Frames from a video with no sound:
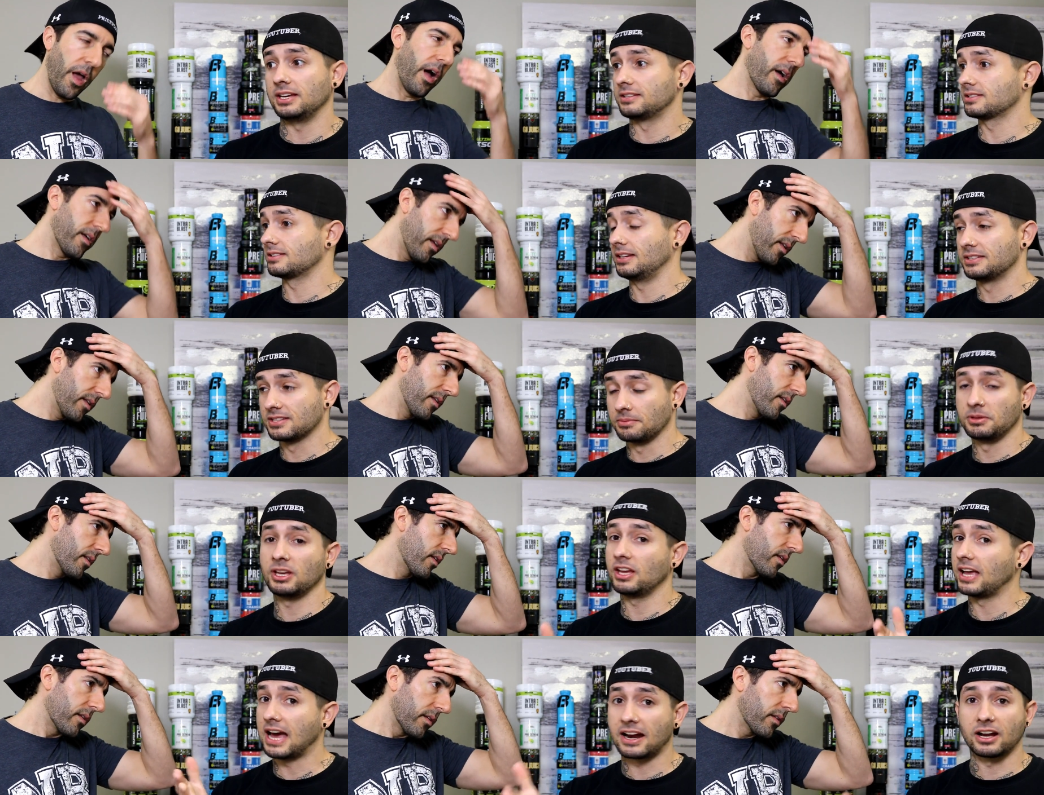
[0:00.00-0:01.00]
Speaker 1: it's, it's, something
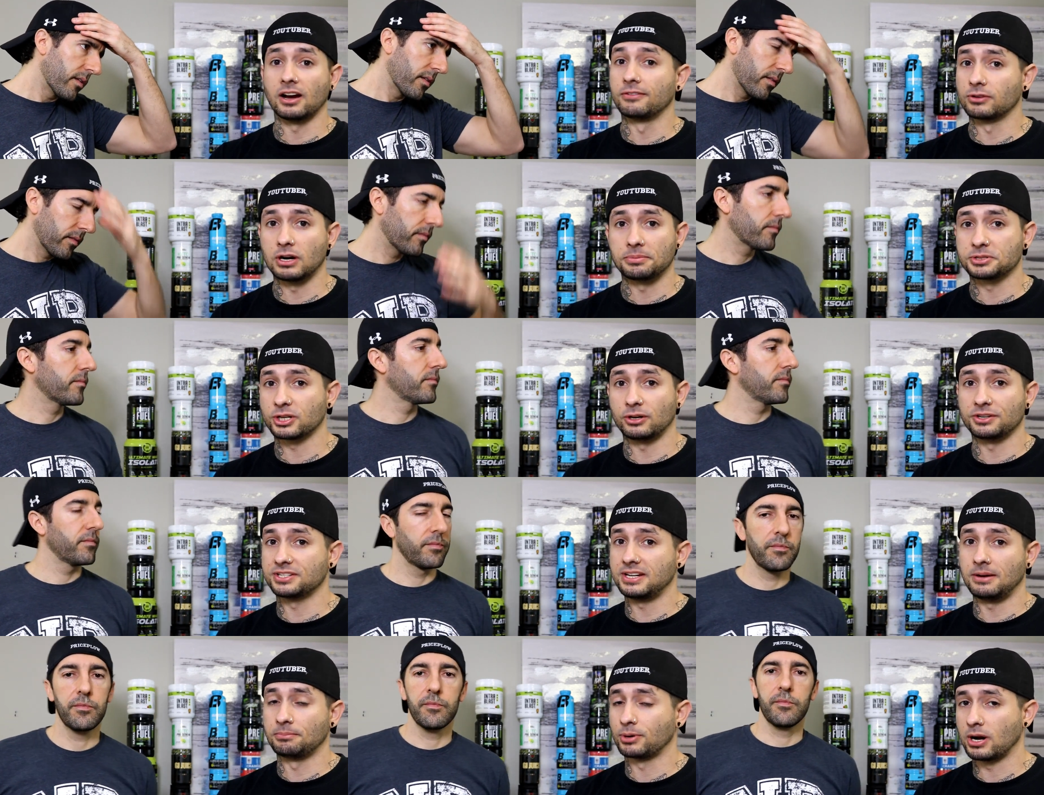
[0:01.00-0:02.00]
you got to cover up certain
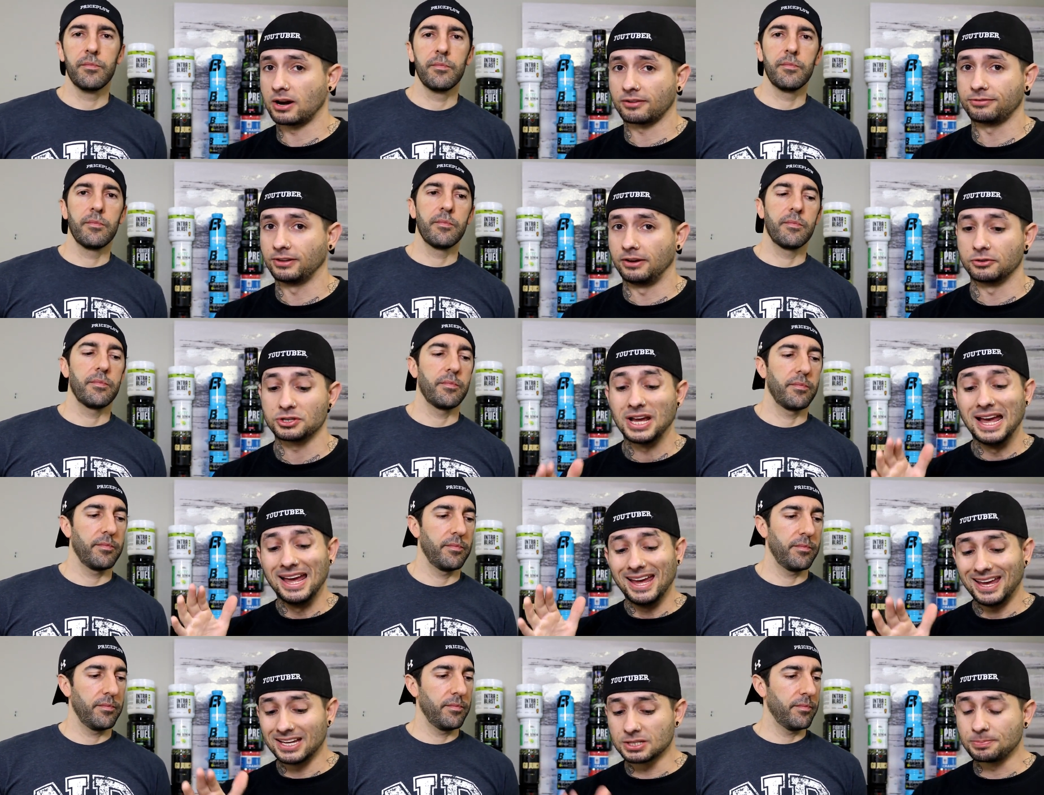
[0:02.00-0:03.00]
stem product flavors,
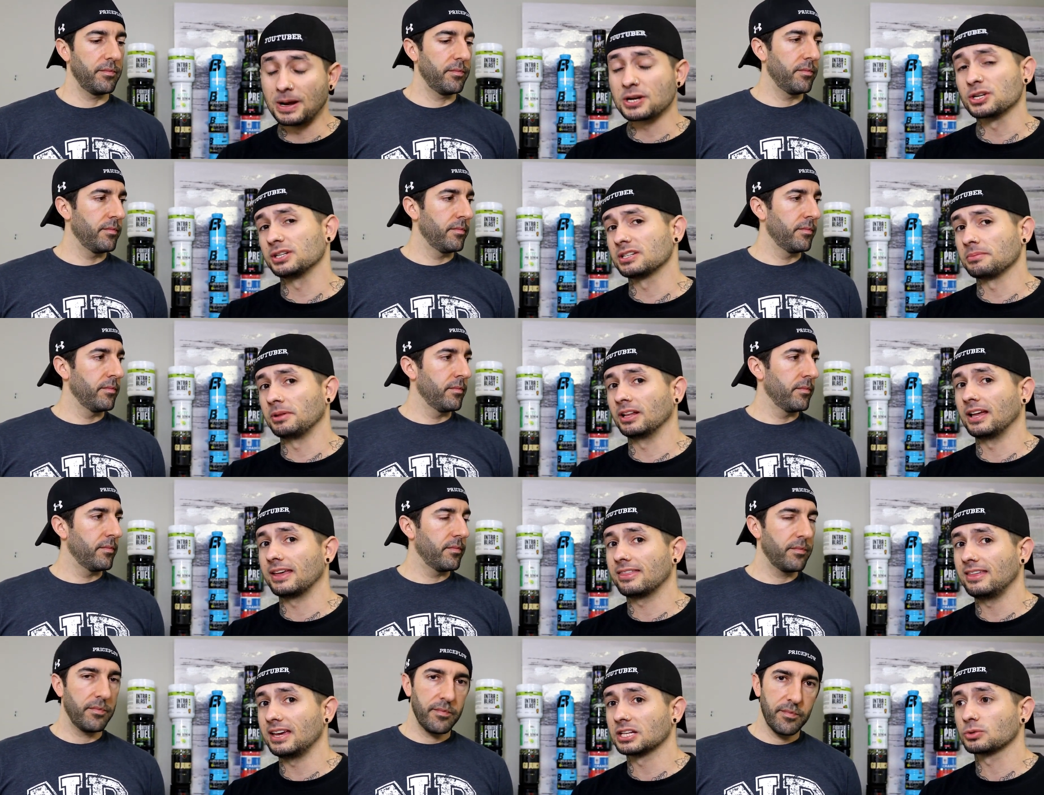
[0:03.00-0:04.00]
especially something
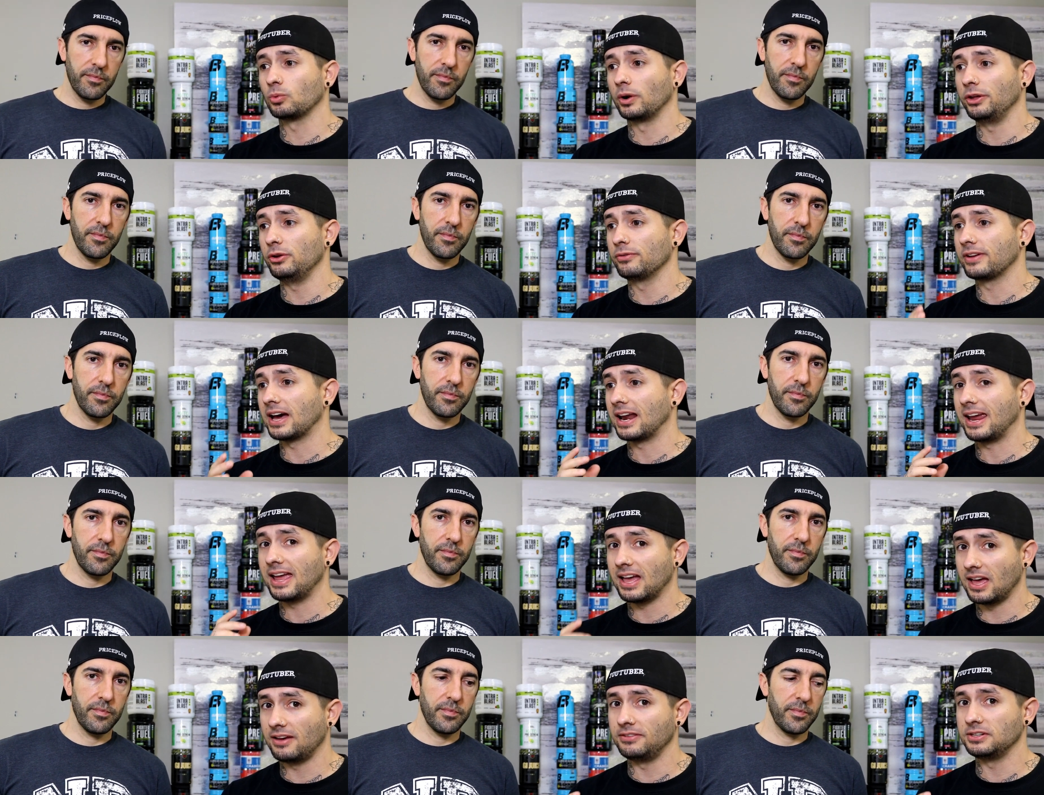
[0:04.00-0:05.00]
like this where you've got a
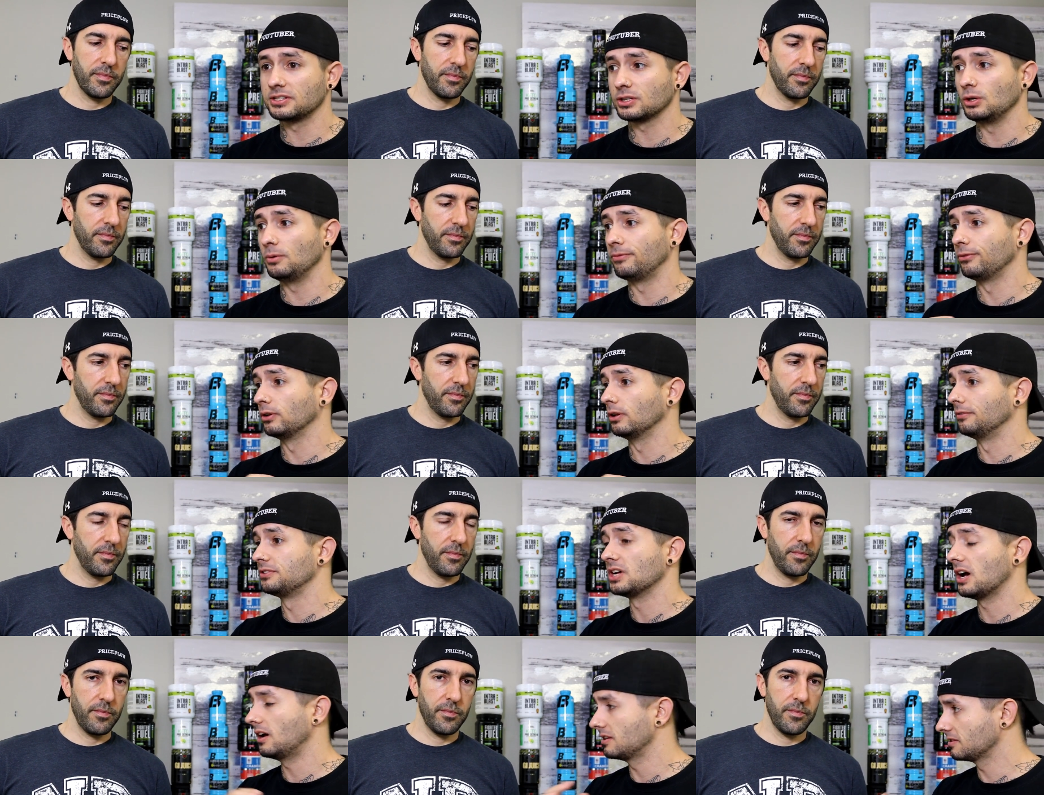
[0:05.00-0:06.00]
heavy scoop full of
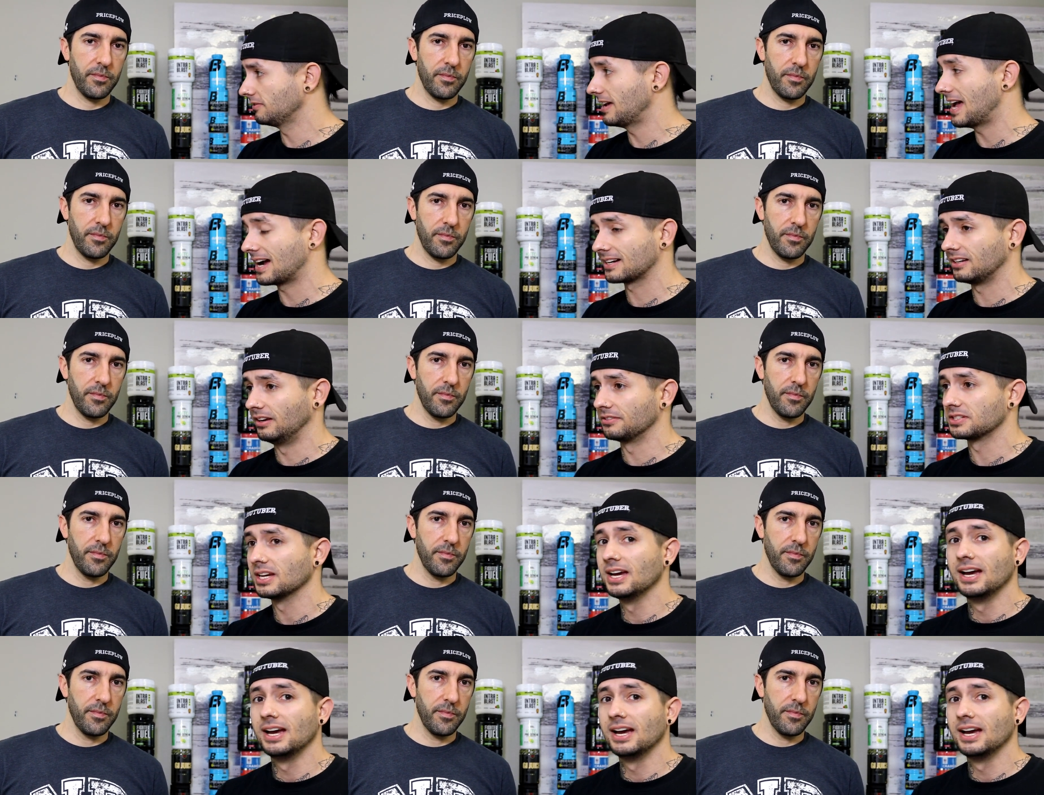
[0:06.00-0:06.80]
tons of actives.